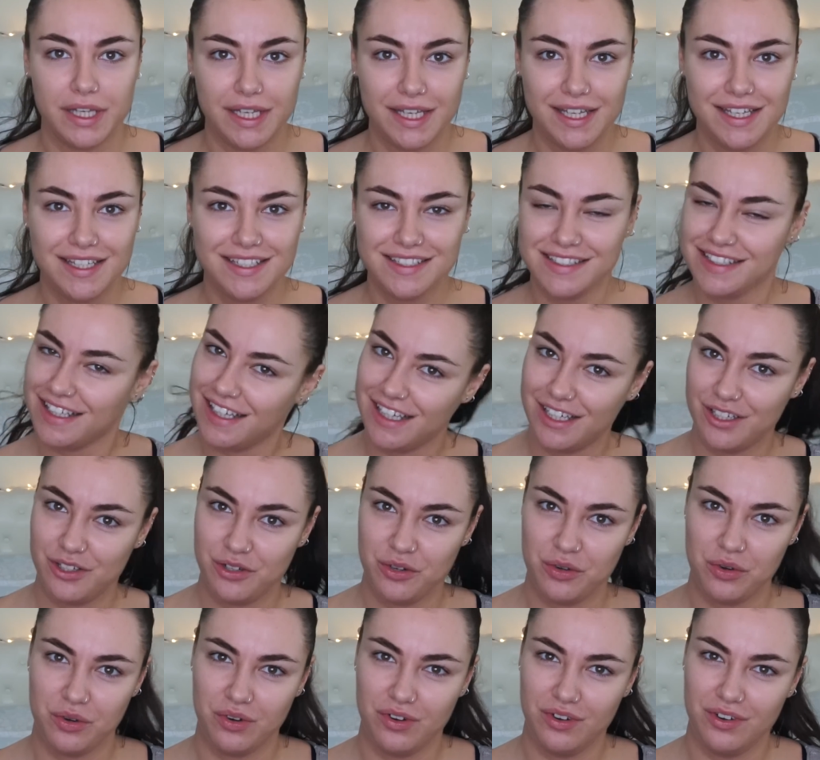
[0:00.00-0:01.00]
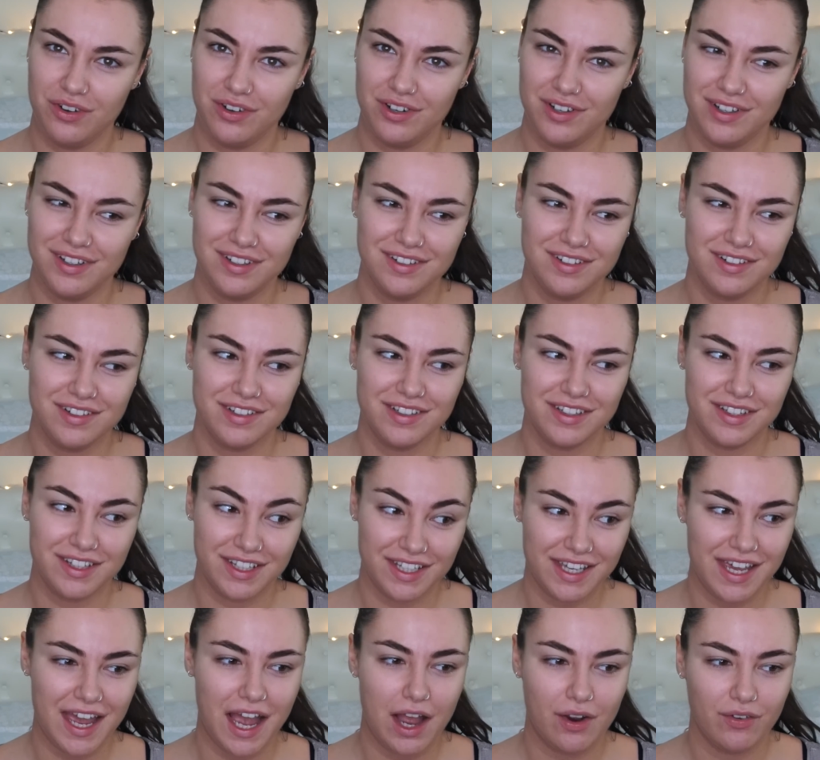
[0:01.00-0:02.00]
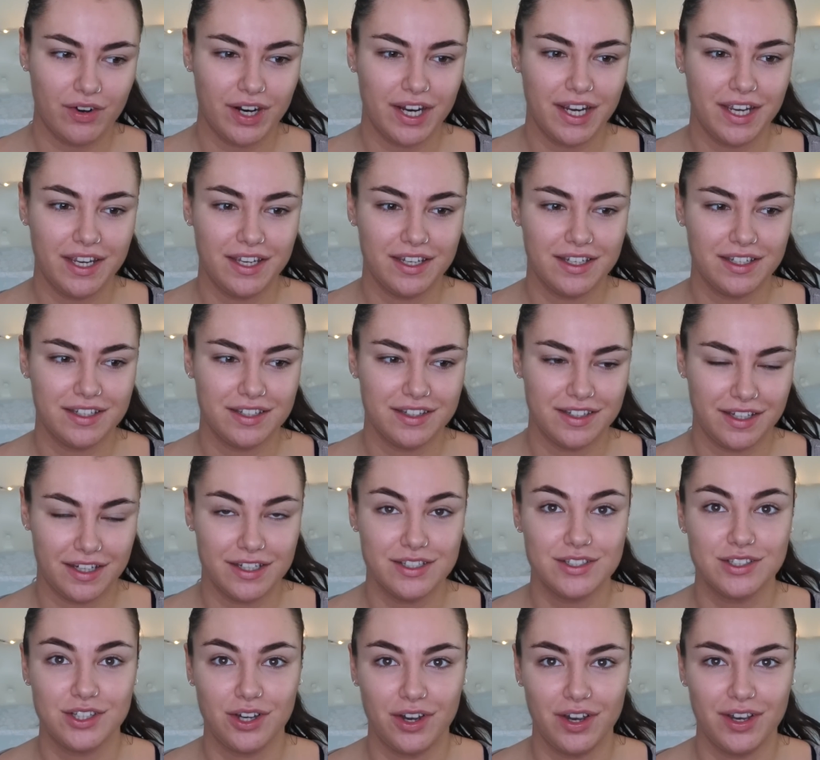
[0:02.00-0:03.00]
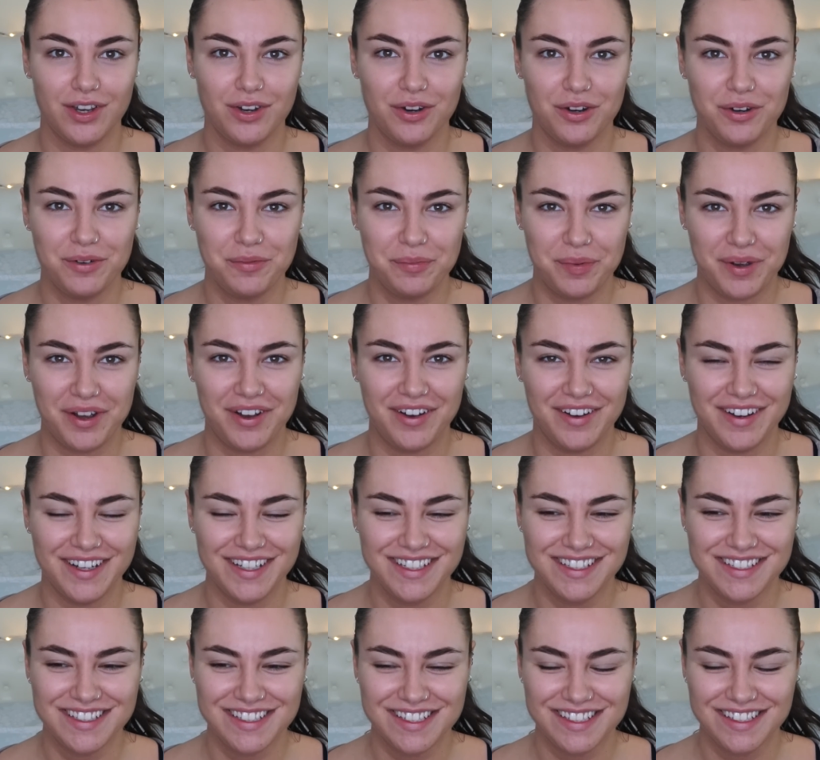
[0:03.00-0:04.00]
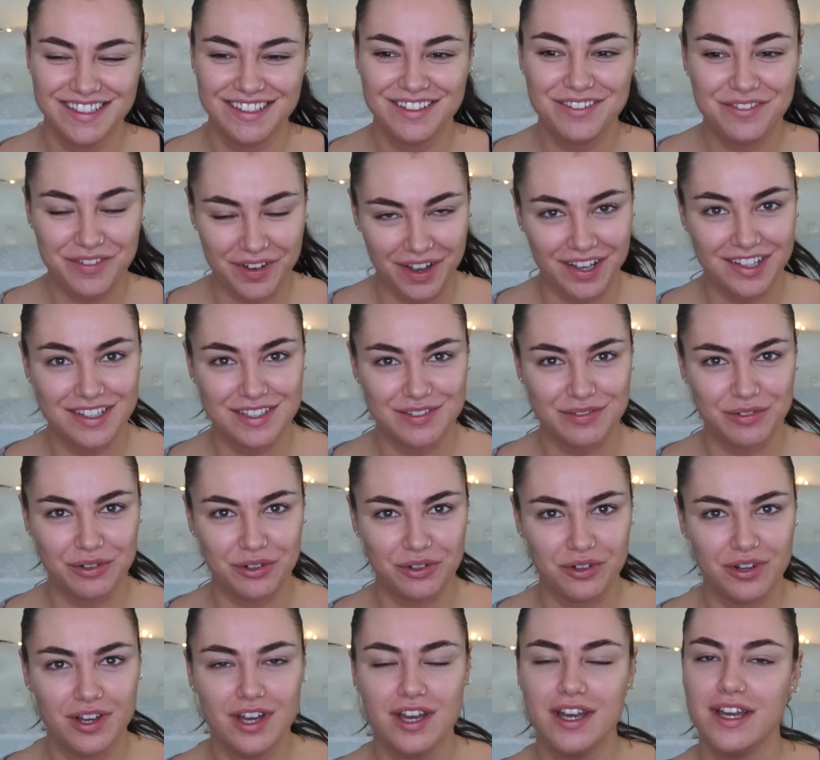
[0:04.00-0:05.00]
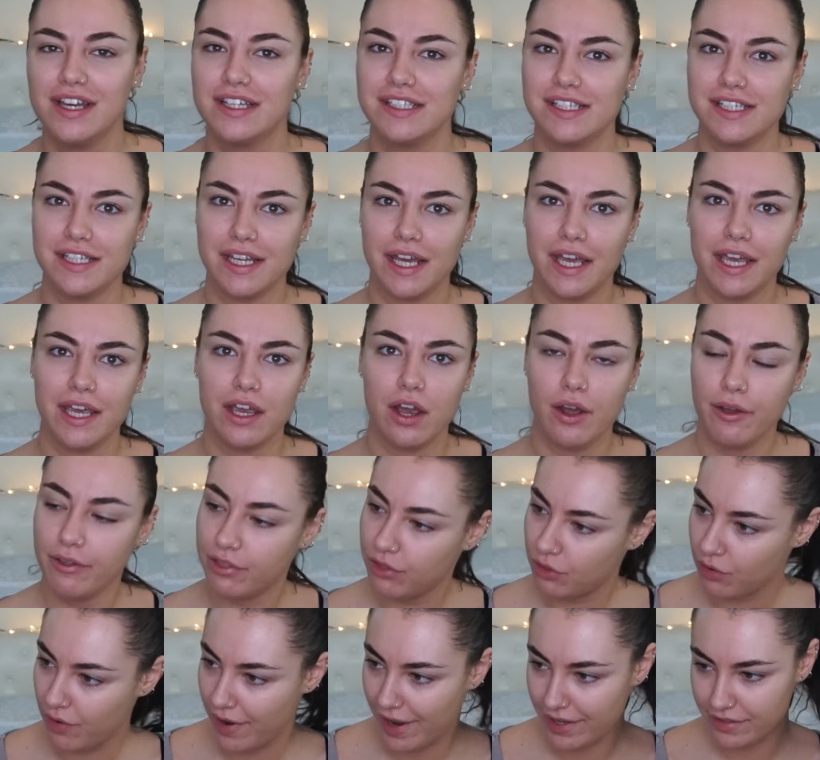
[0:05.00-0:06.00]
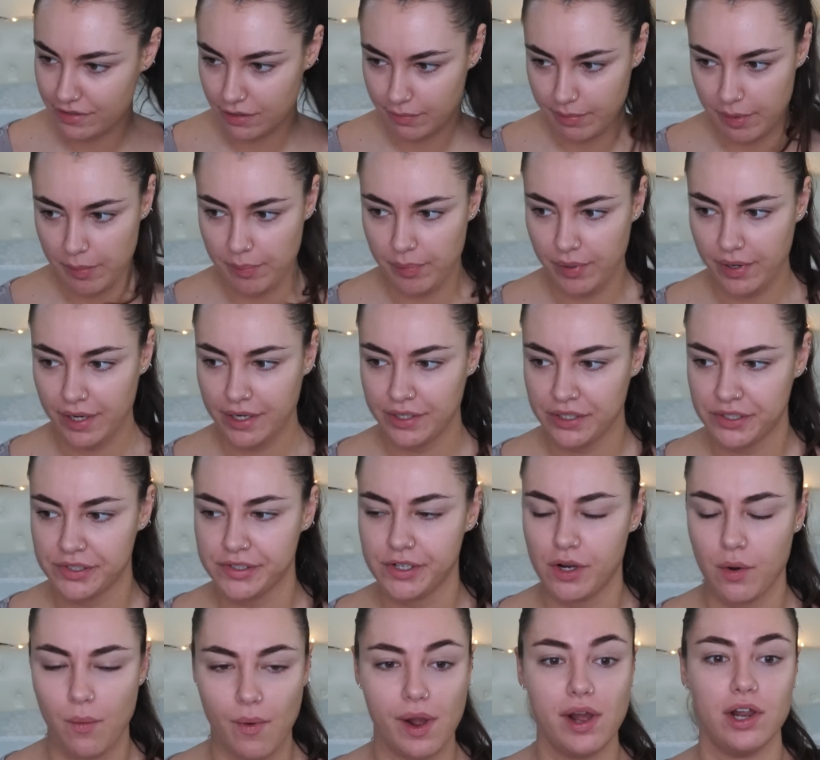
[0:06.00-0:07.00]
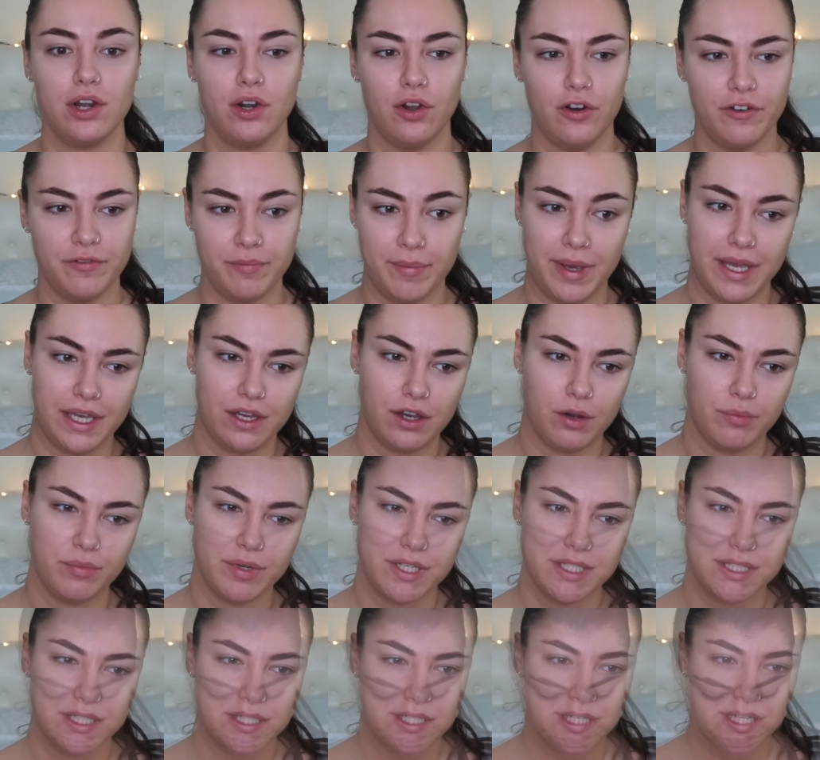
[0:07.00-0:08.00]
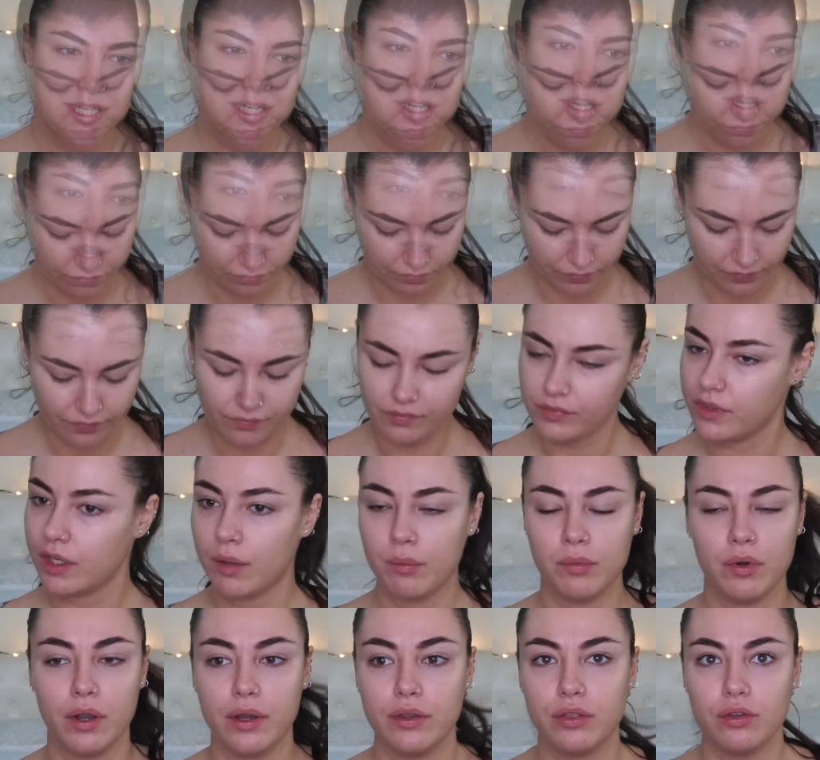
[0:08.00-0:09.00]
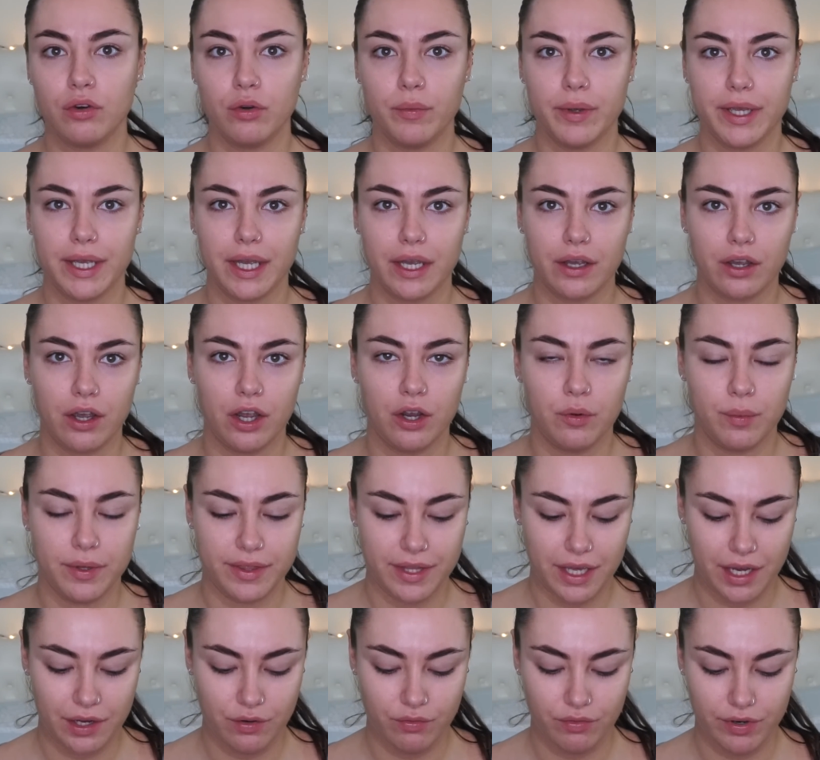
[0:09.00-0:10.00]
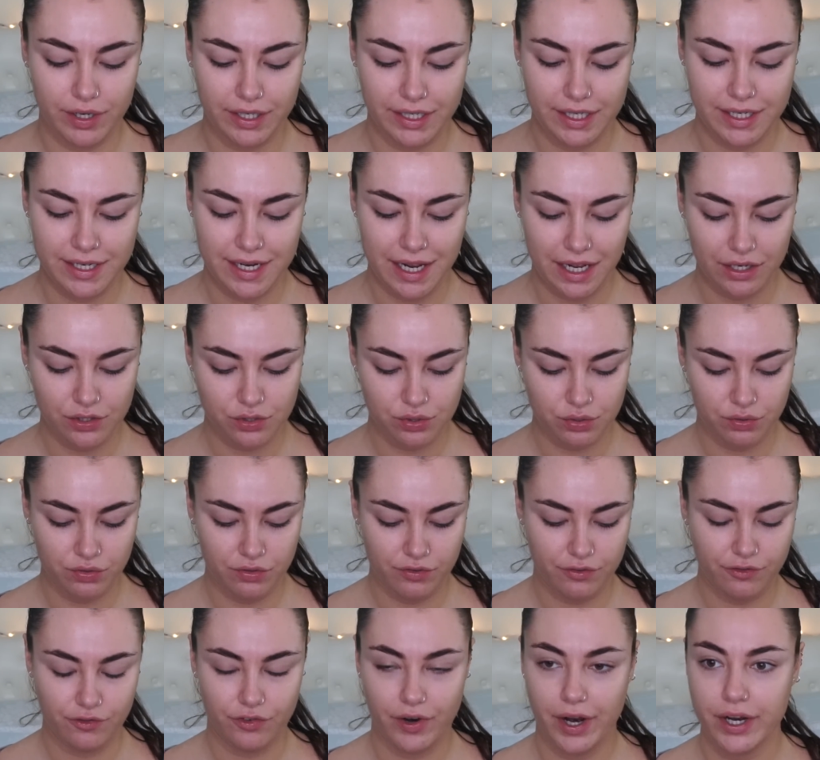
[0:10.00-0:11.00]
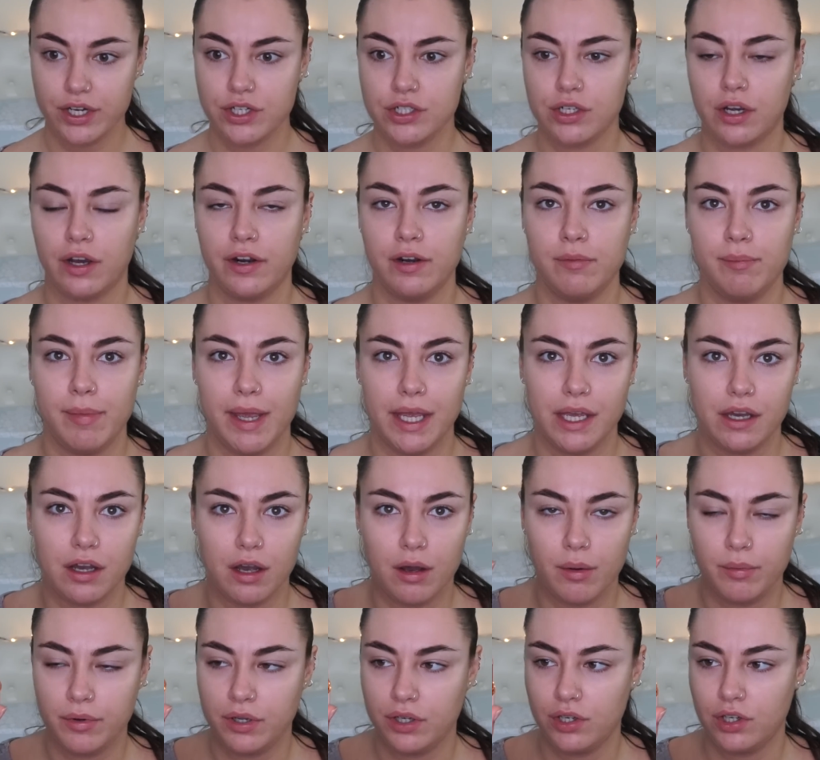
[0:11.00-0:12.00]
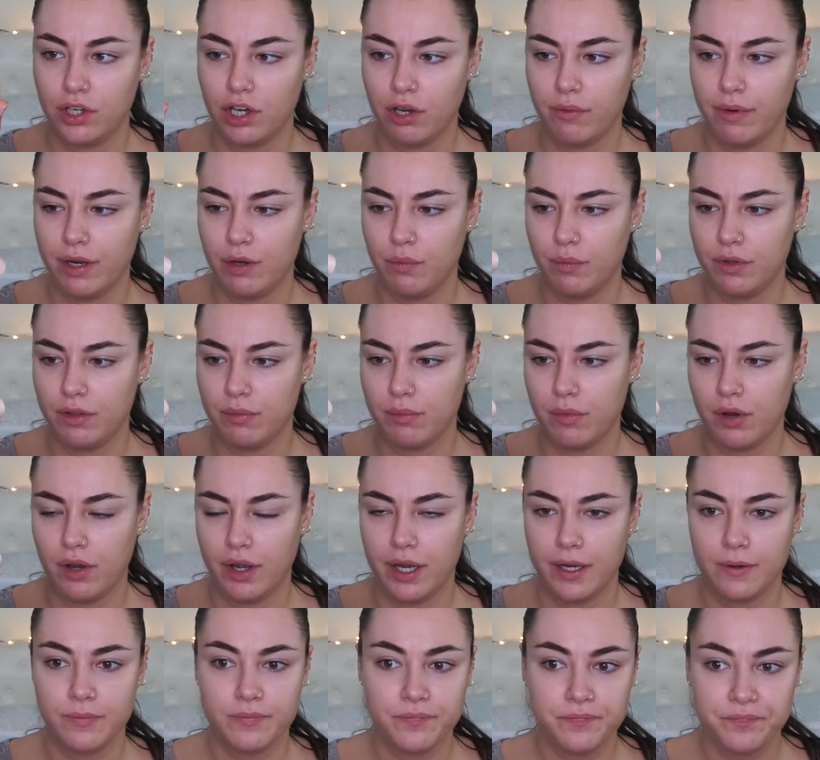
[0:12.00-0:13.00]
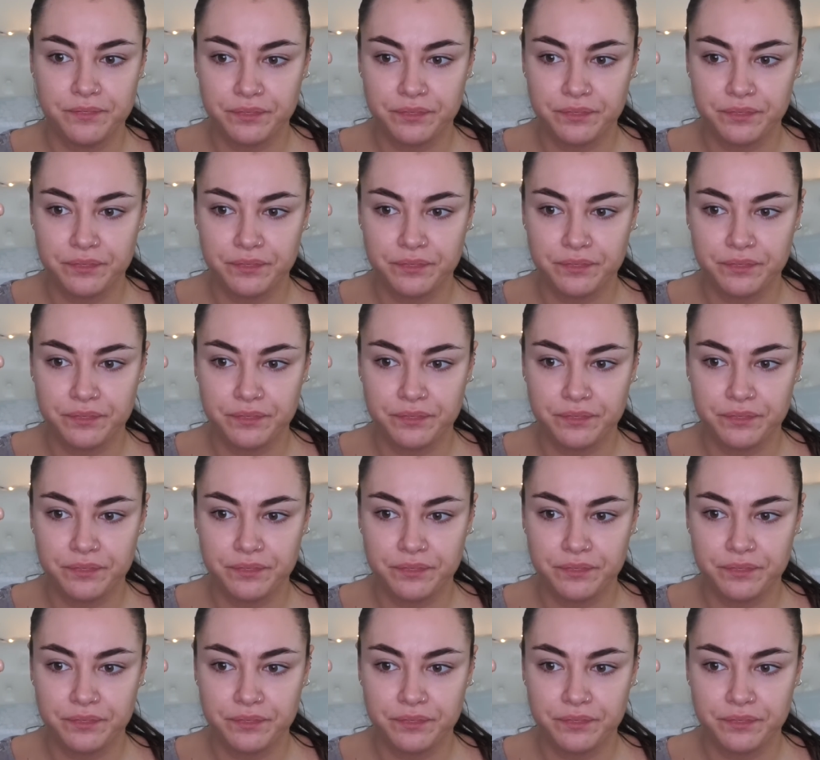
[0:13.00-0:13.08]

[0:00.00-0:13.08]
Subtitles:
Please ignore the Gary that is going on behind. First of all, today I thought, as I've been putting on quite a lot of makeup recently, I thought we'd get going with a really natural, fresh kind of makeup. I'm going to go in with my